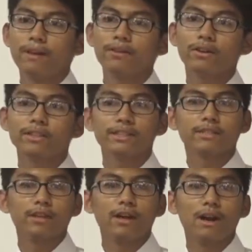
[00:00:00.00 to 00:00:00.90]
father or
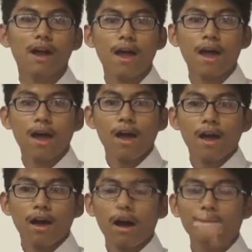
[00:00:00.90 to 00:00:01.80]
sister,
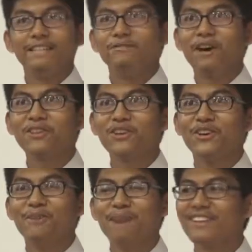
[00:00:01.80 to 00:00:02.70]
father
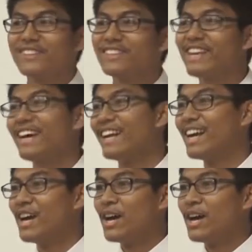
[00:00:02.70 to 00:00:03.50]
or mother, that